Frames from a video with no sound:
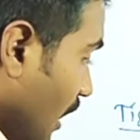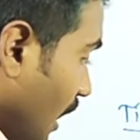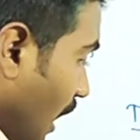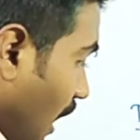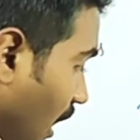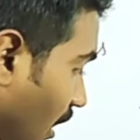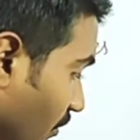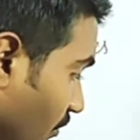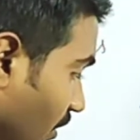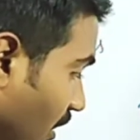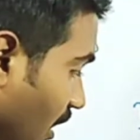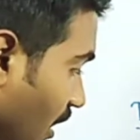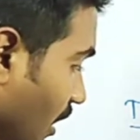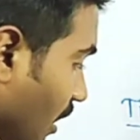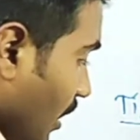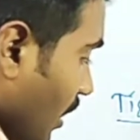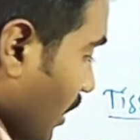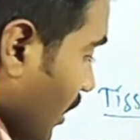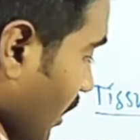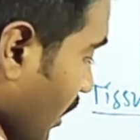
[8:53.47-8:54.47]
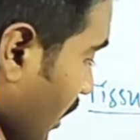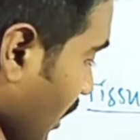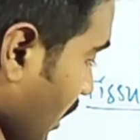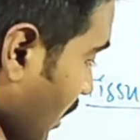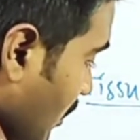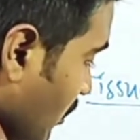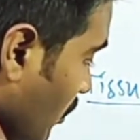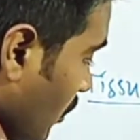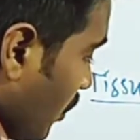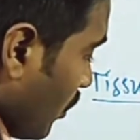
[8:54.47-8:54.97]
Avi
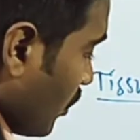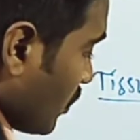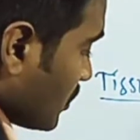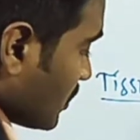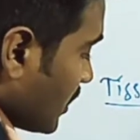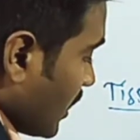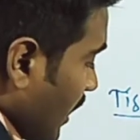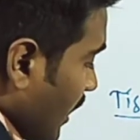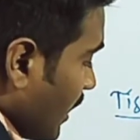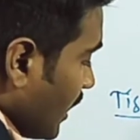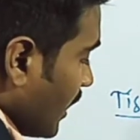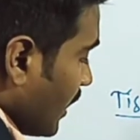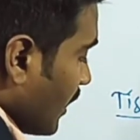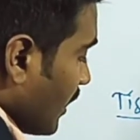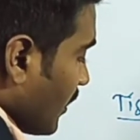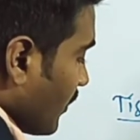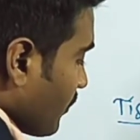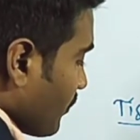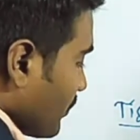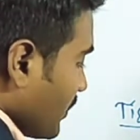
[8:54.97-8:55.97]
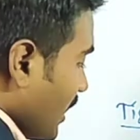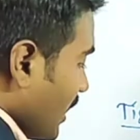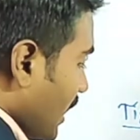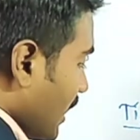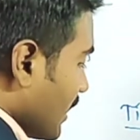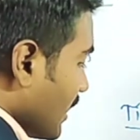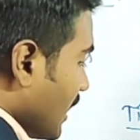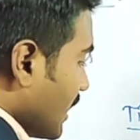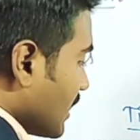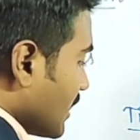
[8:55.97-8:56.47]
indulo ostayi, they
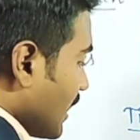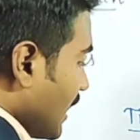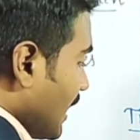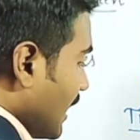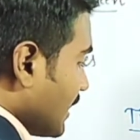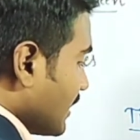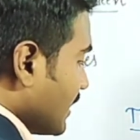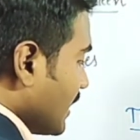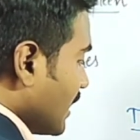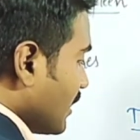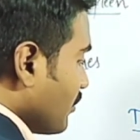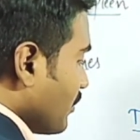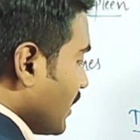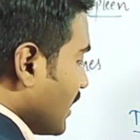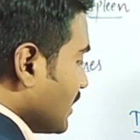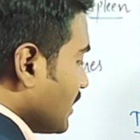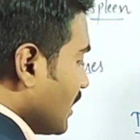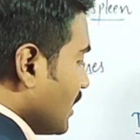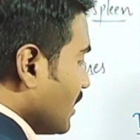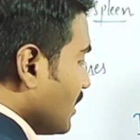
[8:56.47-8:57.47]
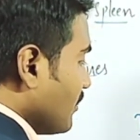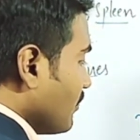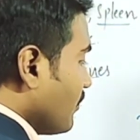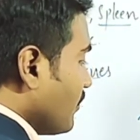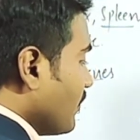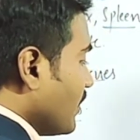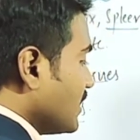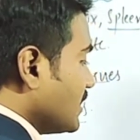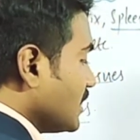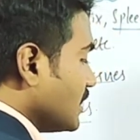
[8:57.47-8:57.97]
are get collected by the lymph
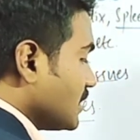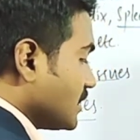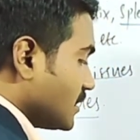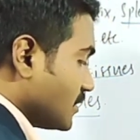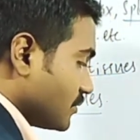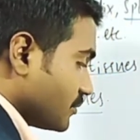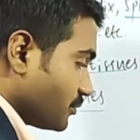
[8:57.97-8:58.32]
vessels.